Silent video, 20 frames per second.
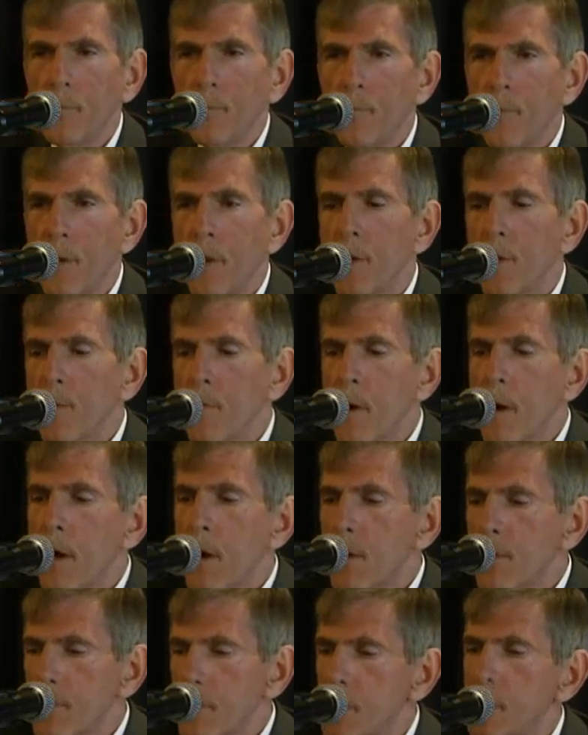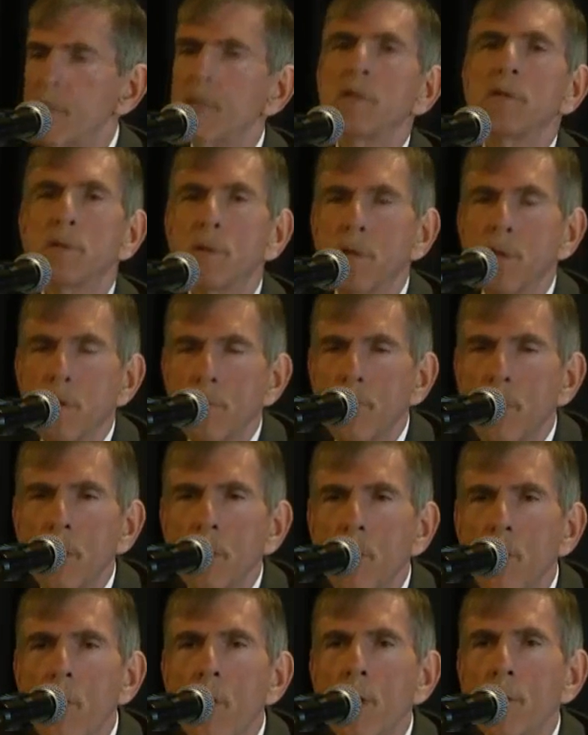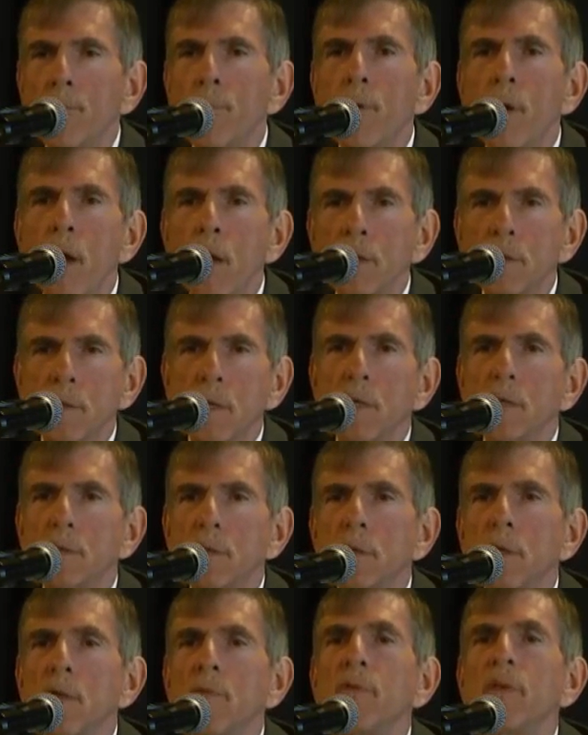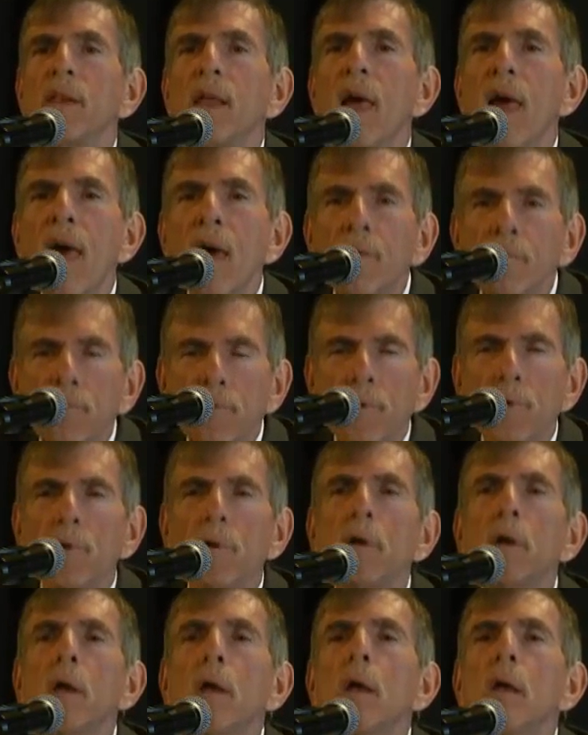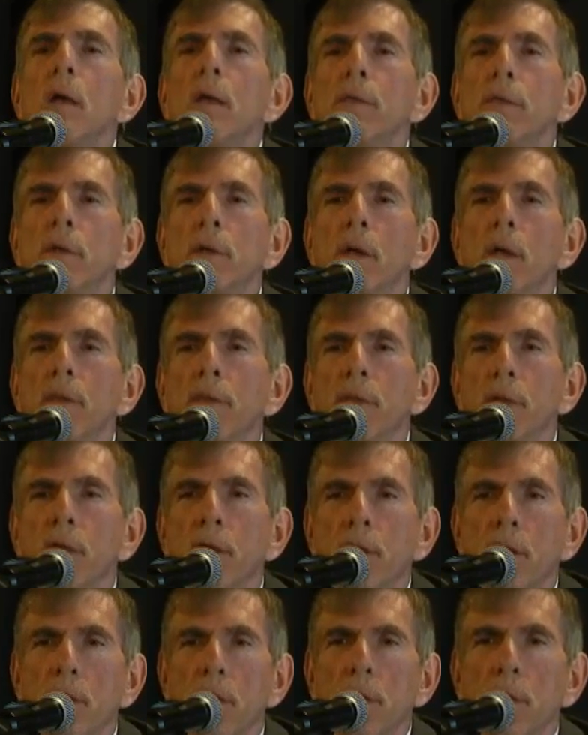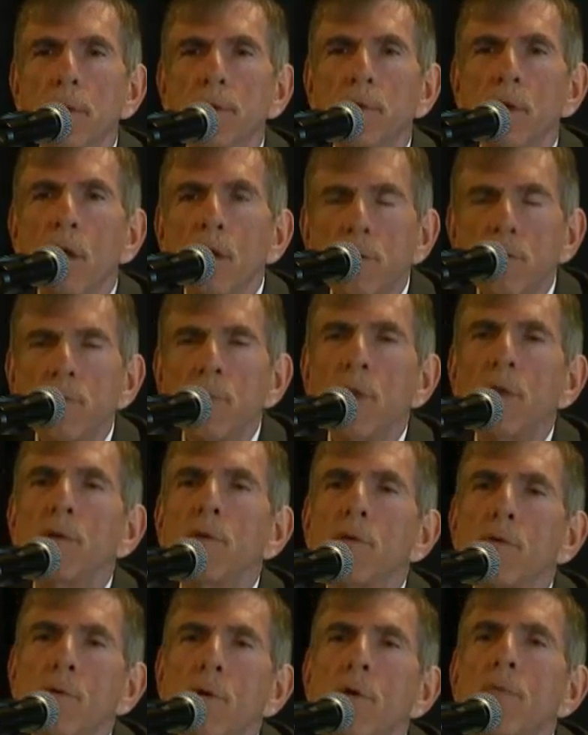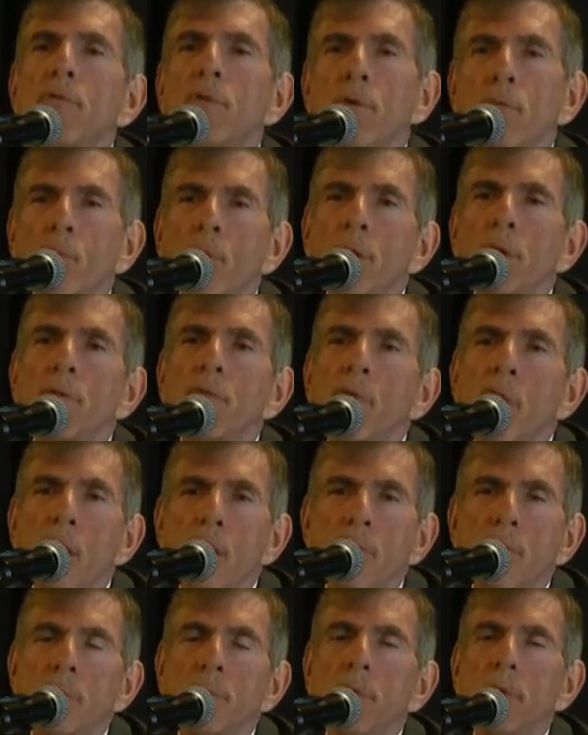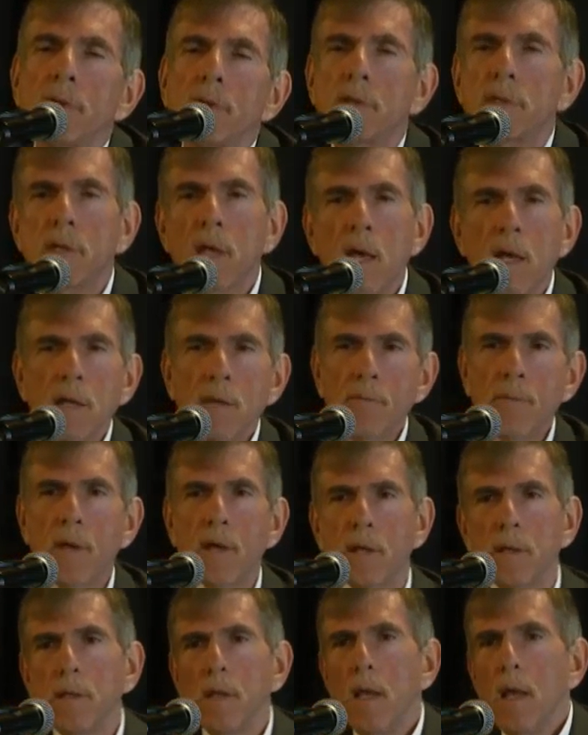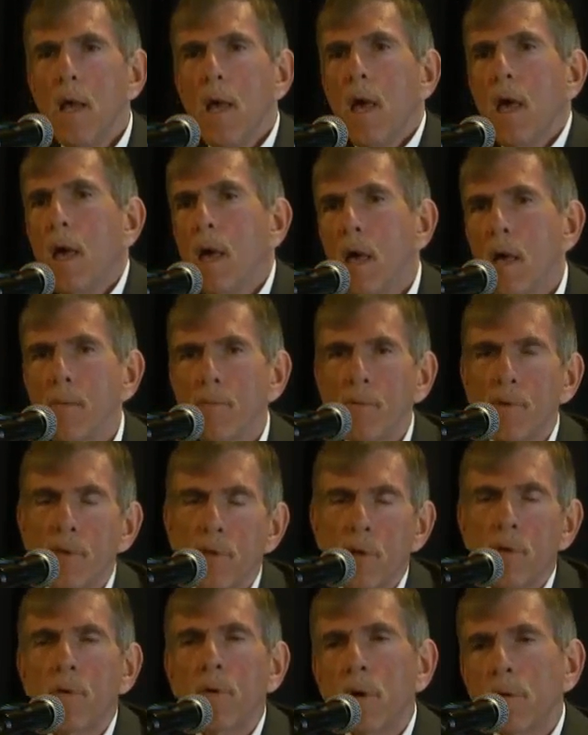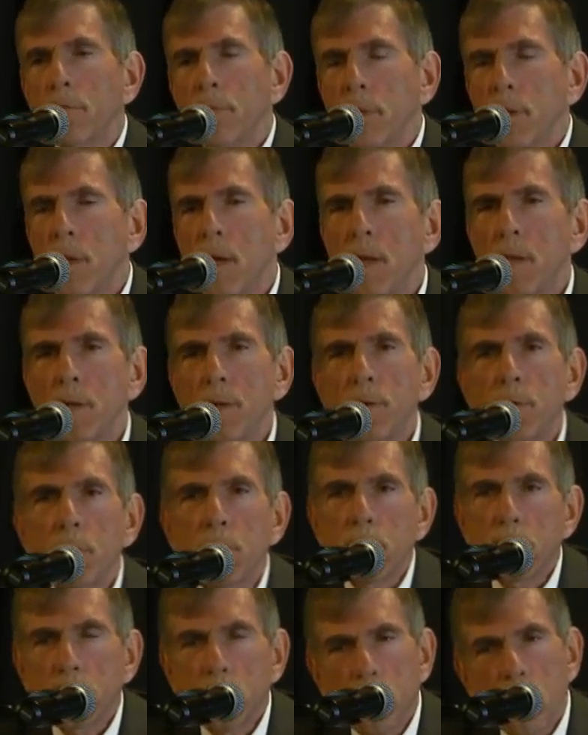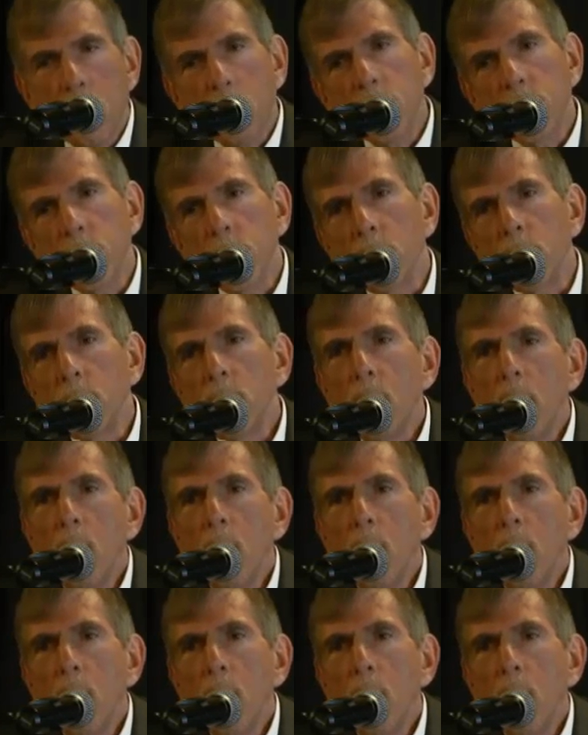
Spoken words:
be aware that this is going to be a long process, and even after the judgment, or if you win a favorable settlement with the court retaining jurisdiction,